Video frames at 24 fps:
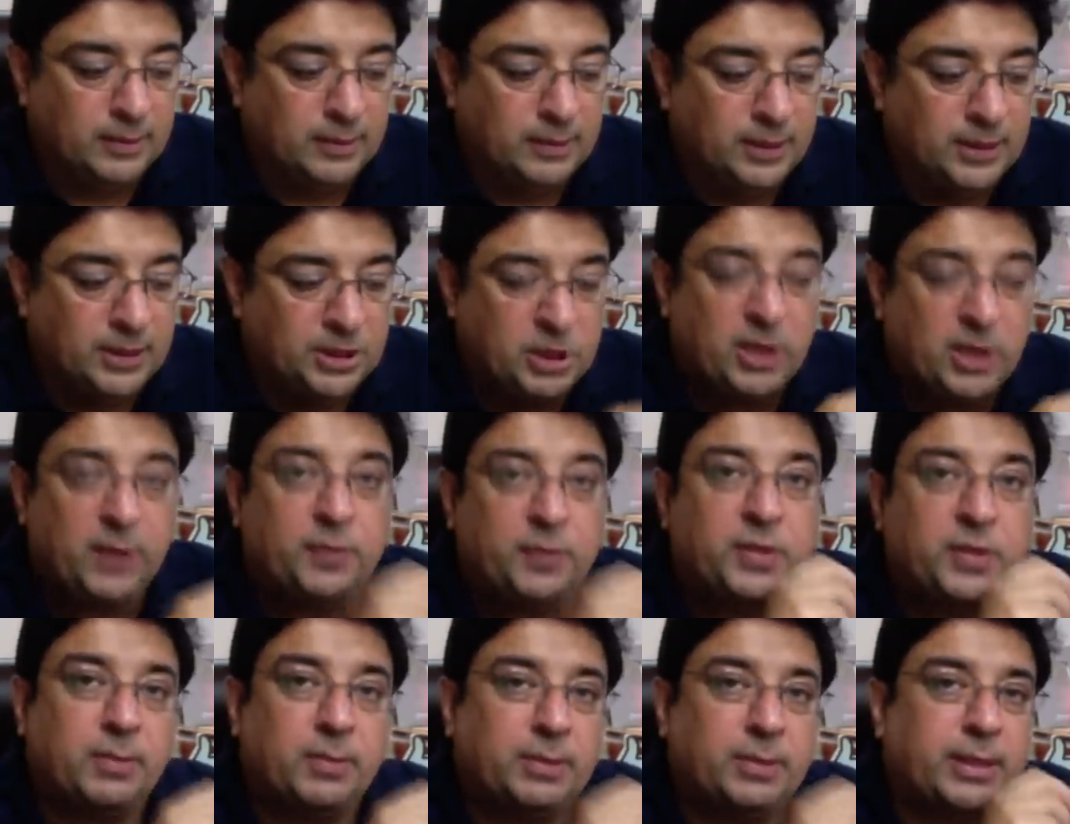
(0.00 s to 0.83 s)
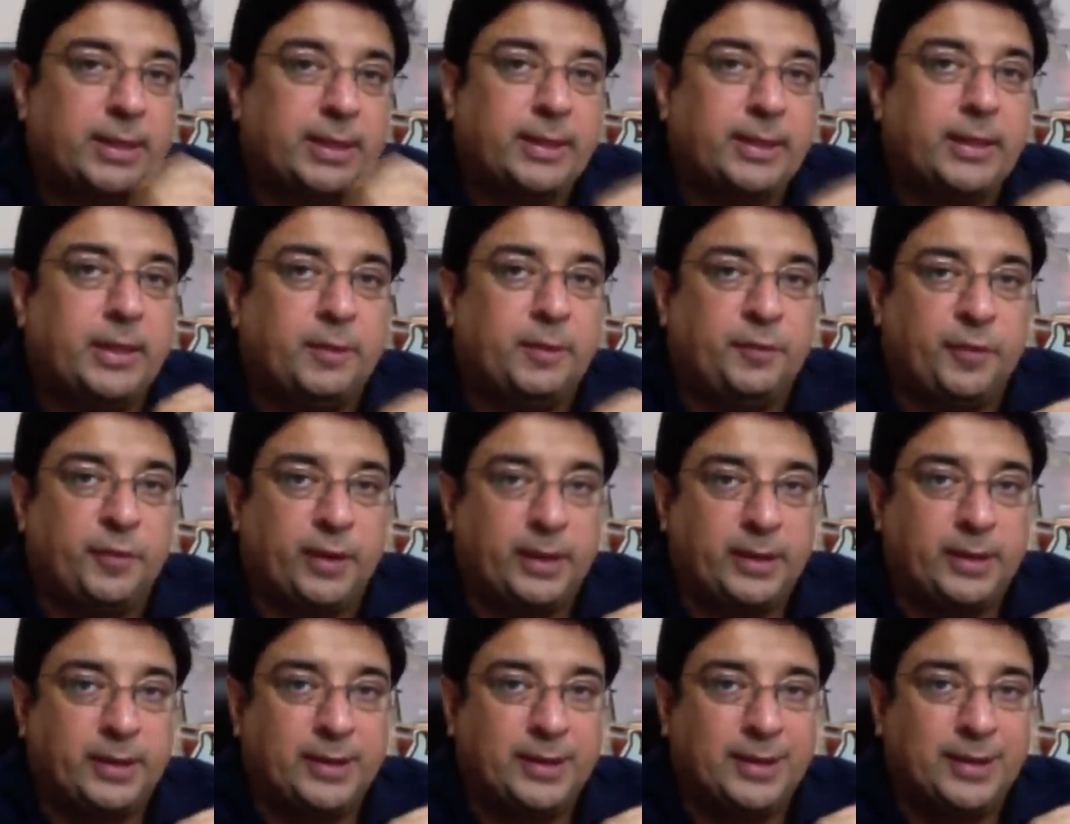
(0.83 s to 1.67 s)
achieve something
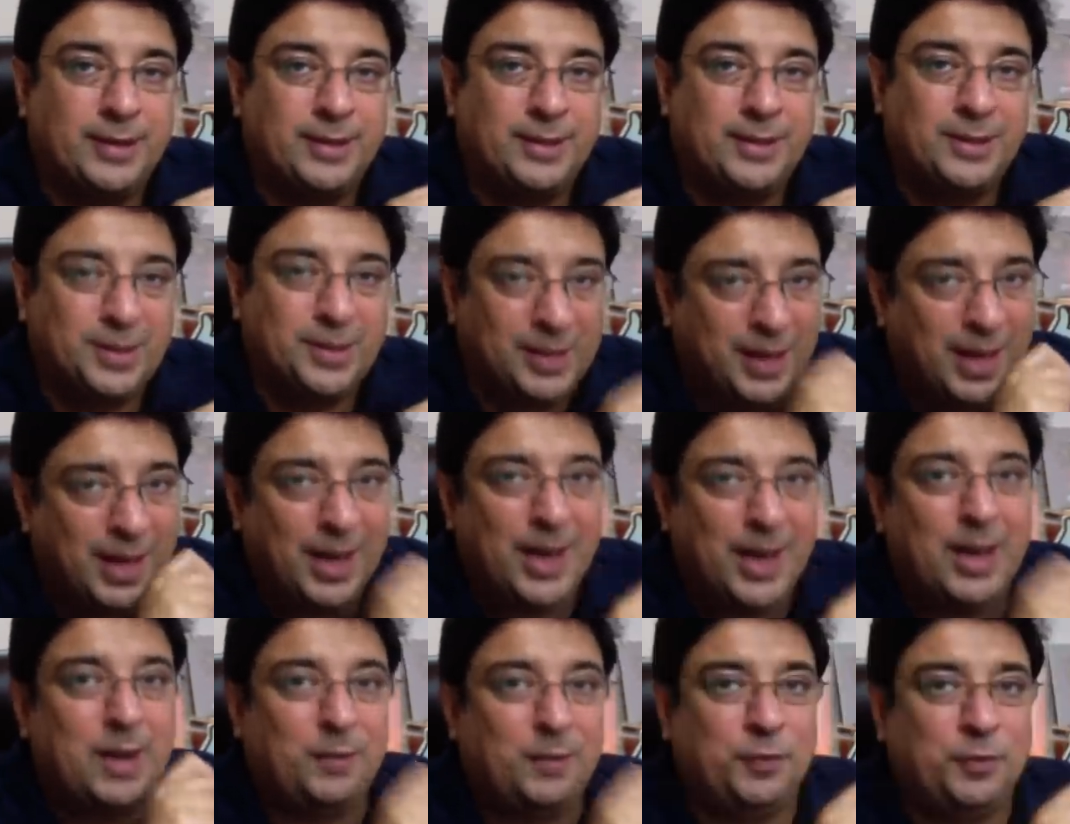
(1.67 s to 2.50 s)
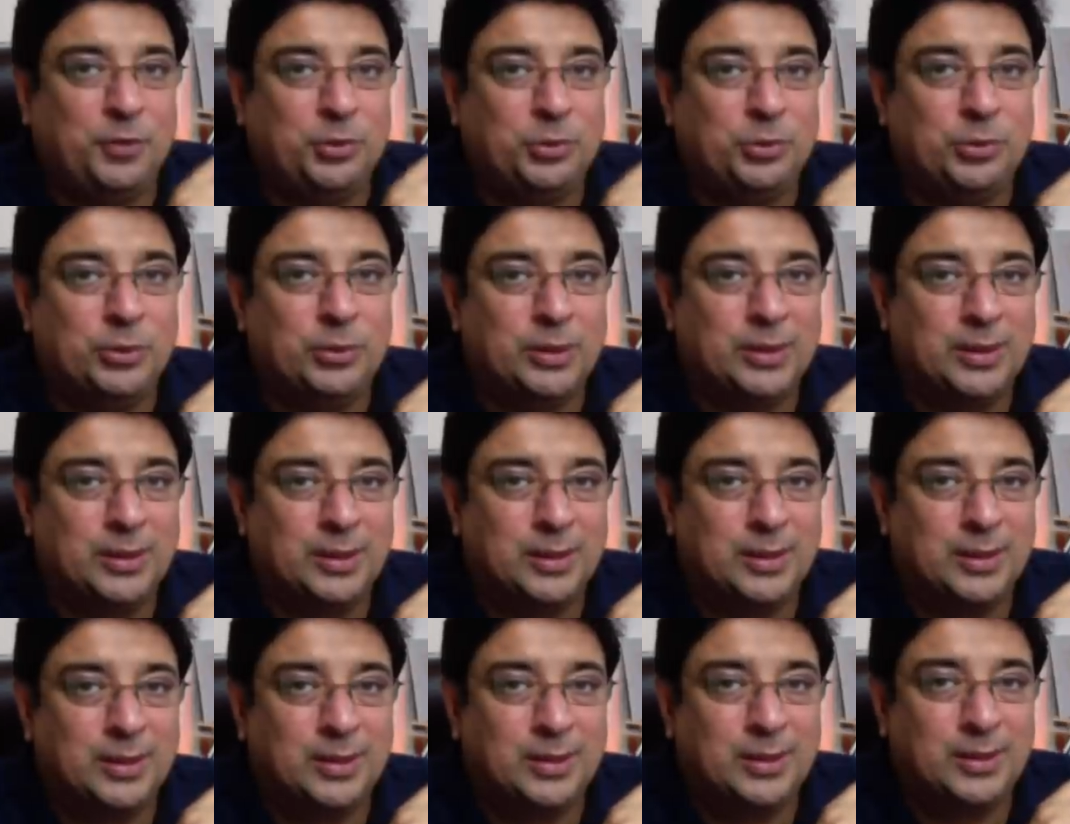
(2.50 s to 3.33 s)
different, you'll have to
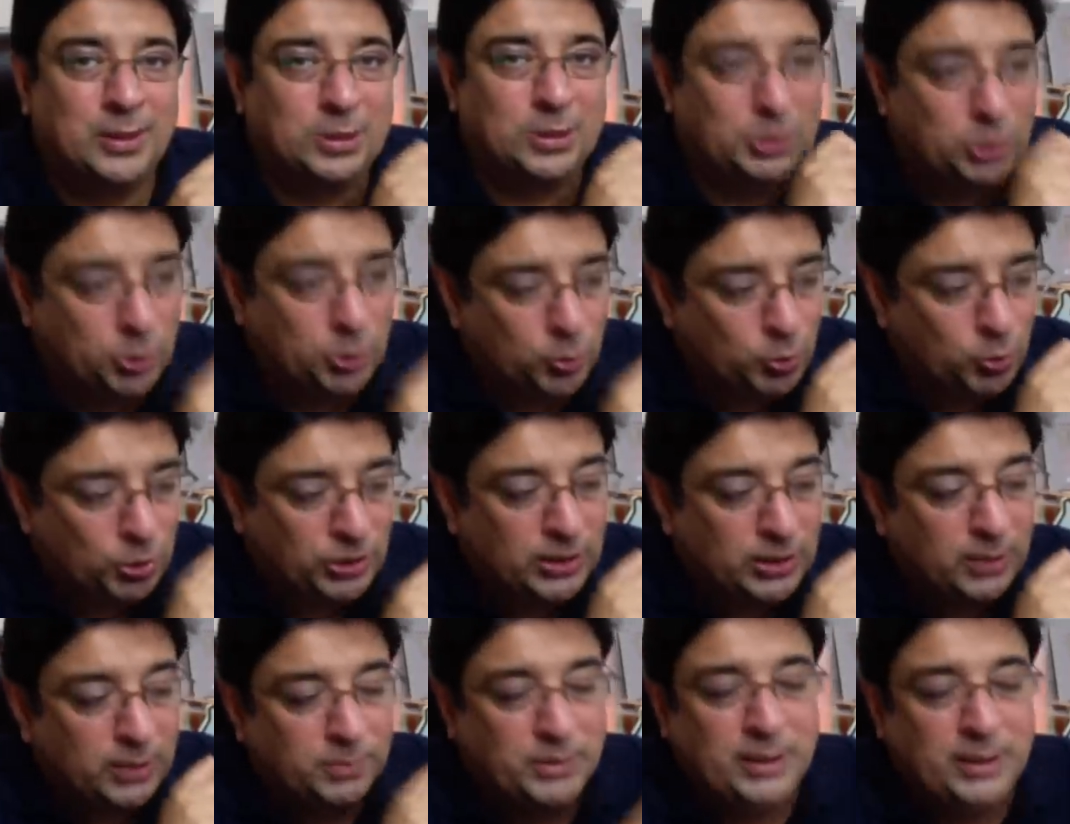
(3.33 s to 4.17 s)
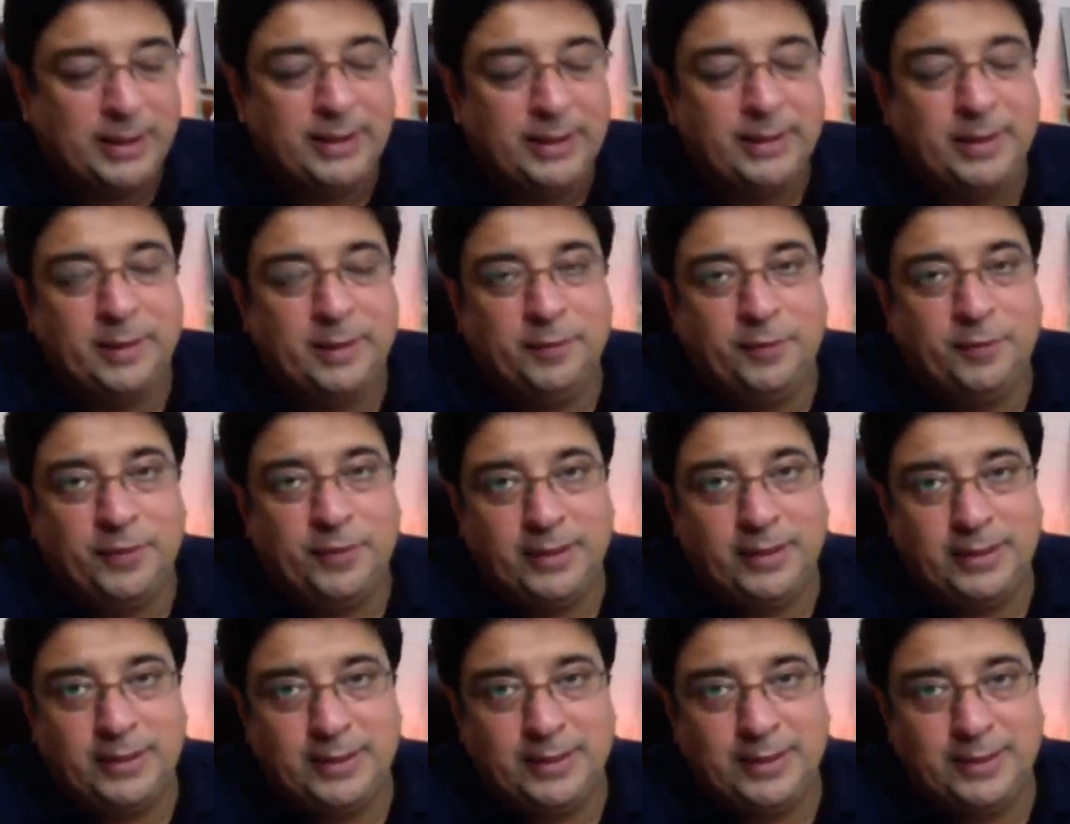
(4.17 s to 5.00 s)
do something
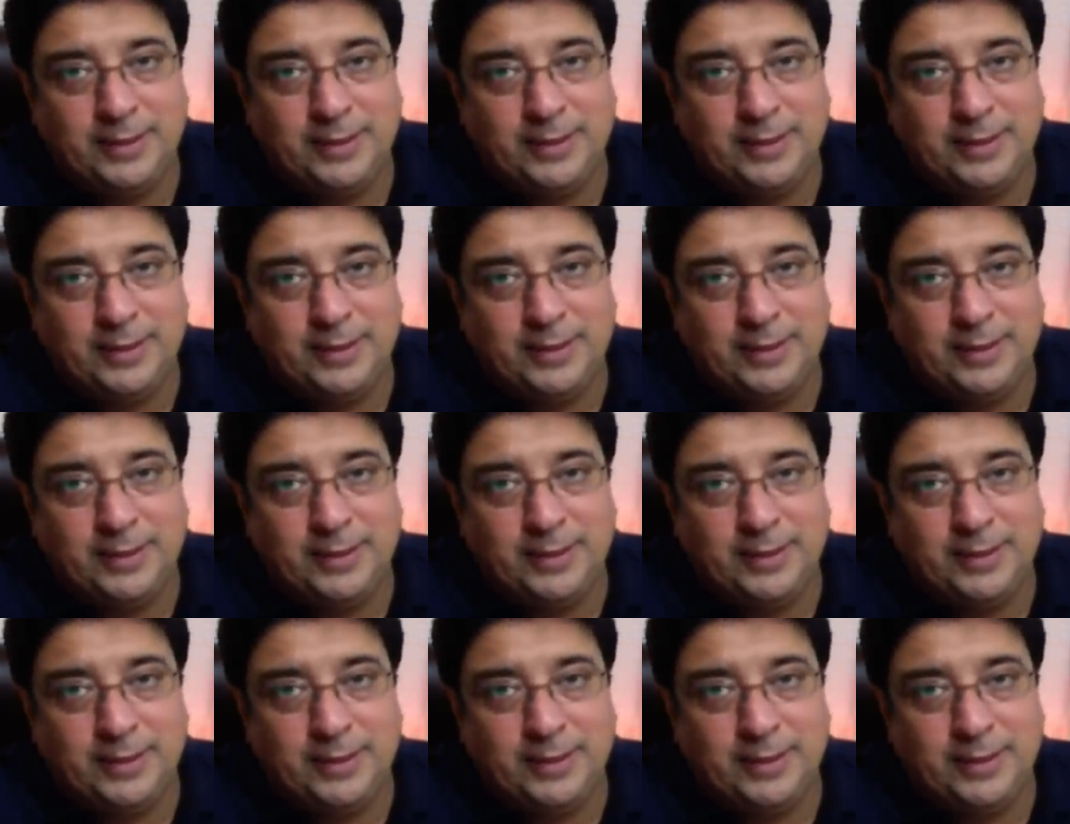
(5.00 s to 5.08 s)
different.